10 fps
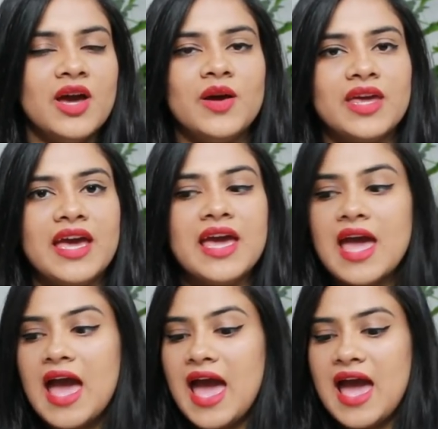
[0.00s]
Okay,
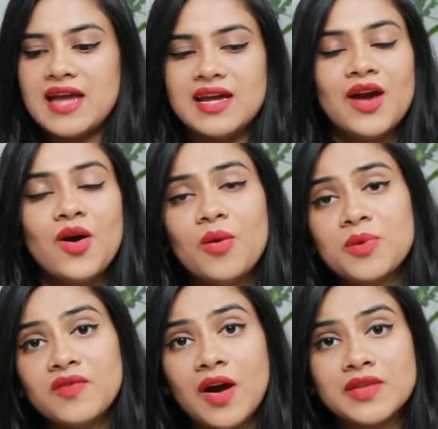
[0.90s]
and I hope
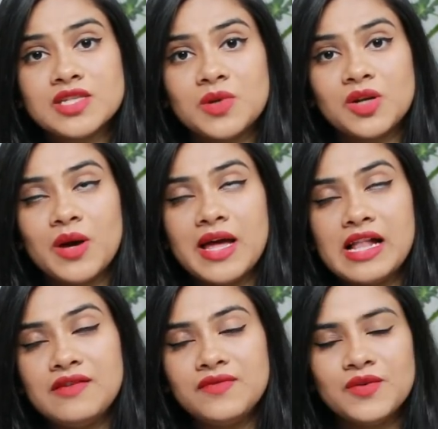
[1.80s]
you found this video
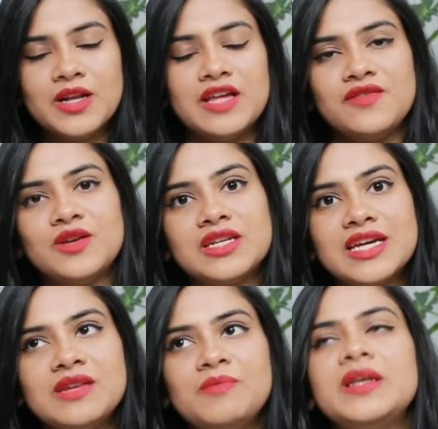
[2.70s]
helpful. If you
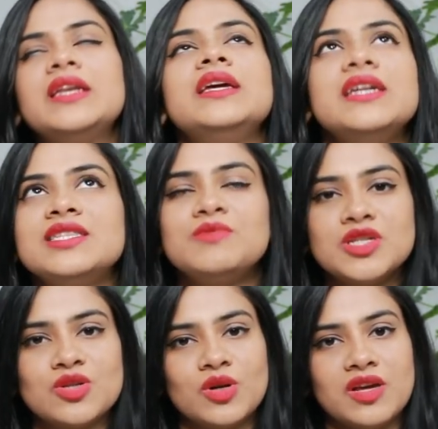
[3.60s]
did, please be
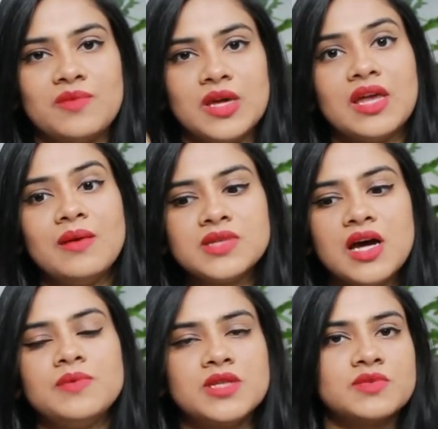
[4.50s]
sure to give me a thumbs
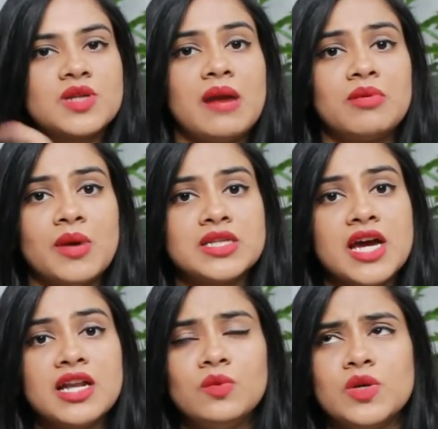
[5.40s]
up. Subscribe to my
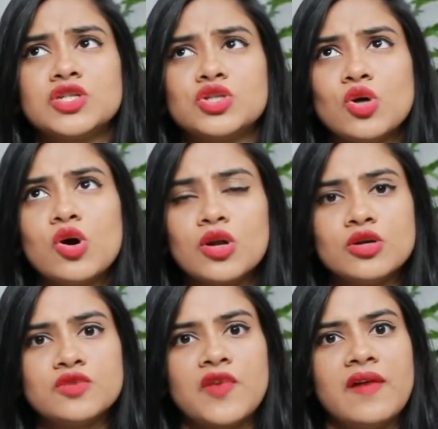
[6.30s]
channel. We're so
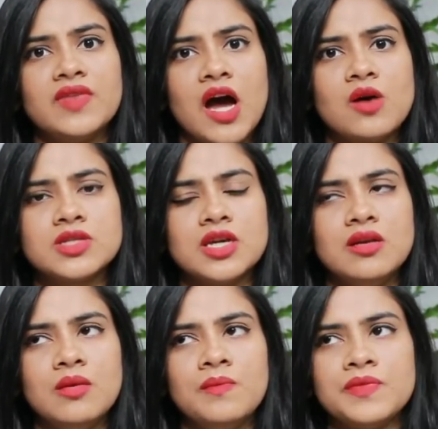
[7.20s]
close to
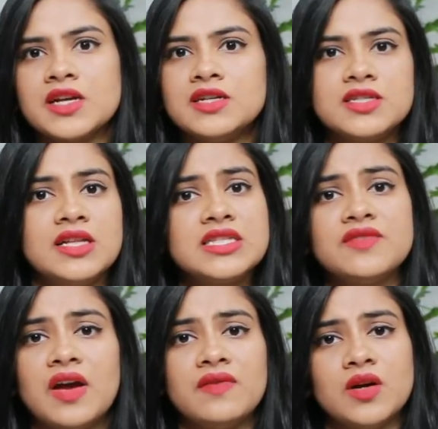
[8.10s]
5,000. Jaldi se
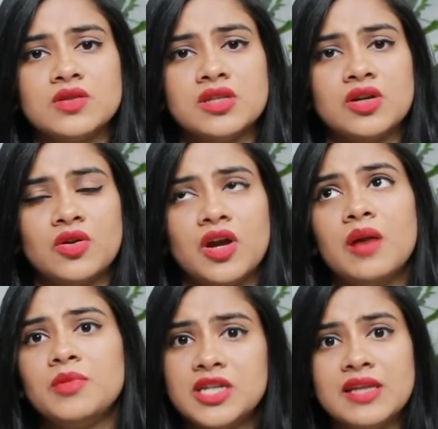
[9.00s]
5,000 karo
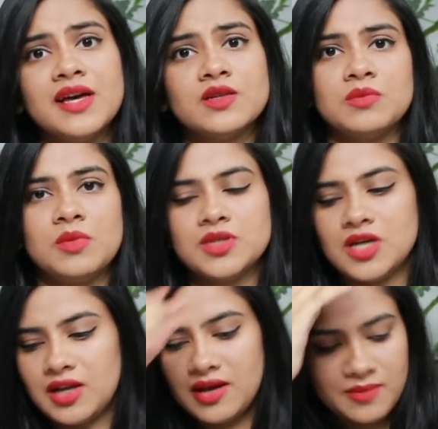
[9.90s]
yaar. Abhi 10,000 bhi
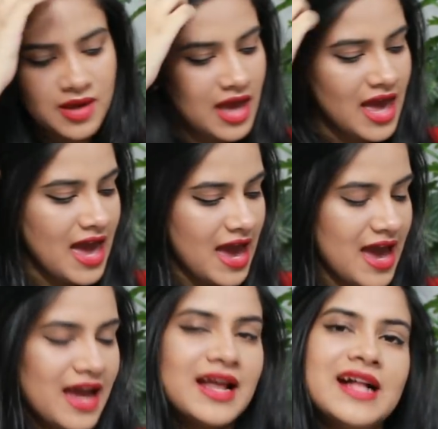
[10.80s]
jana hai hume.
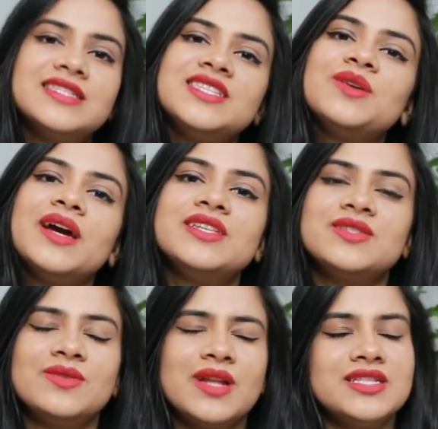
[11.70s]
And I'll see you guys
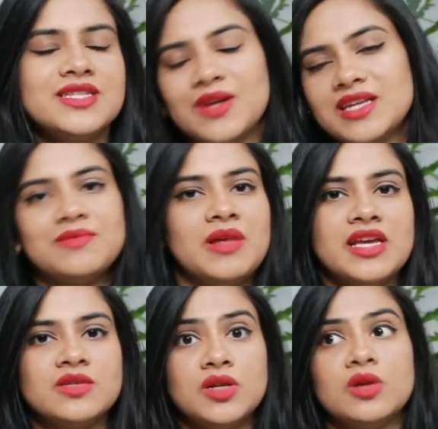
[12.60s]
soon. I'll see you guys in my
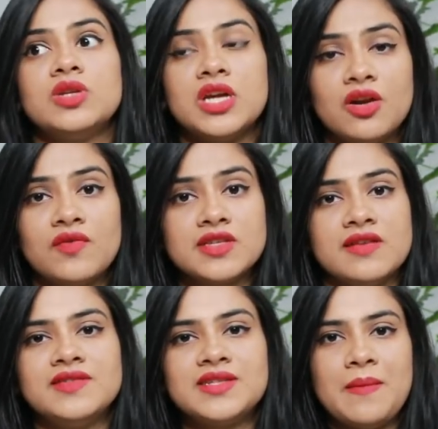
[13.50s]
next video. Take care of
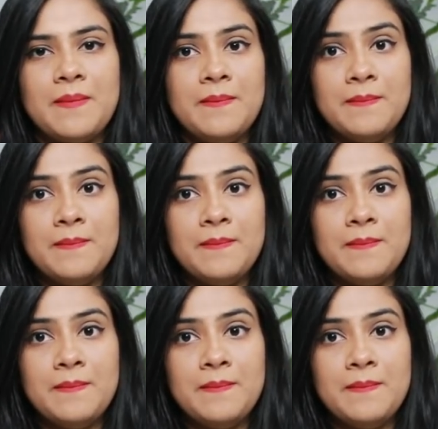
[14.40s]
yourselves.